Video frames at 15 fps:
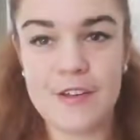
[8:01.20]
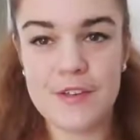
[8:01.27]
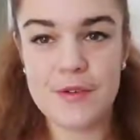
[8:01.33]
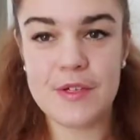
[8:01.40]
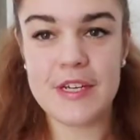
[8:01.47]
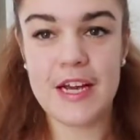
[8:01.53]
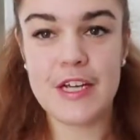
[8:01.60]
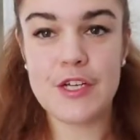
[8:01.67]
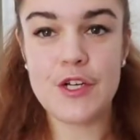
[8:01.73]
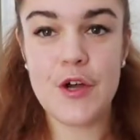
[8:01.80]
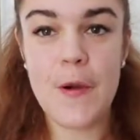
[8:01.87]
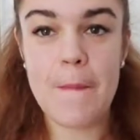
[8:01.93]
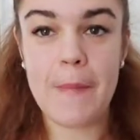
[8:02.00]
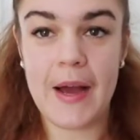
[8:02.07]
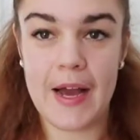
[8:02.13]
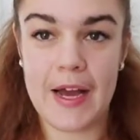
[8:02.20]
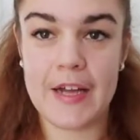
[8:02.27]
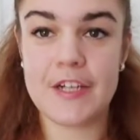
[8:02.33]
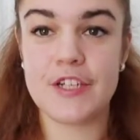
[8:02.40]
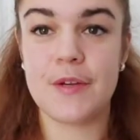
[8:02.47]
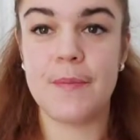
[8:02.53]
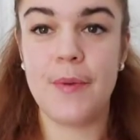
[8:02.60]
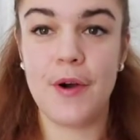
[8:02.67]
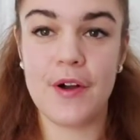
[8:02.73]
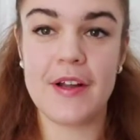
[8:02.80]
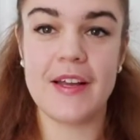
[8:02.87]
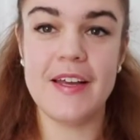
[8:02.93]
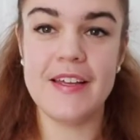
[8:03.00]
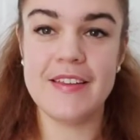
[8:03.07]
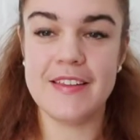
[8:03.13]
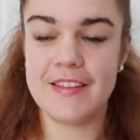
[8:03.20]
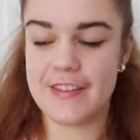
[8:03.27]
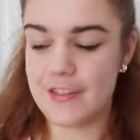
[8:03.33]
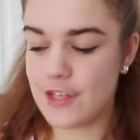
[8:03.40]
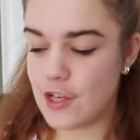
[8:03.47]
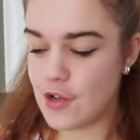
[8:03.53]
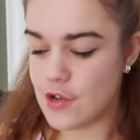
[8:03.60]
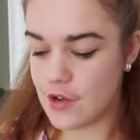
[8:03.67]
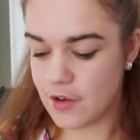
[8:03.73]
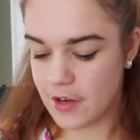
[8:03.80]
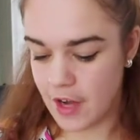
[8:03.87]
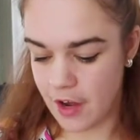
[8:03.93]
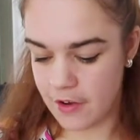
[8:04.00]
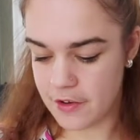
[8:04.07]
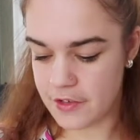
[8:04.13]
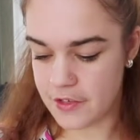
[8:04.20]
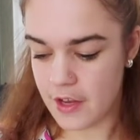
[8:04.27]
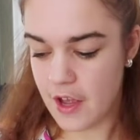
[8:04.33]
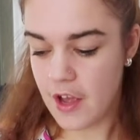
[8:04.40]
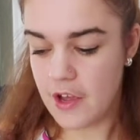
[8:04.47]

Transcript: to attach your patch pockets to your coat,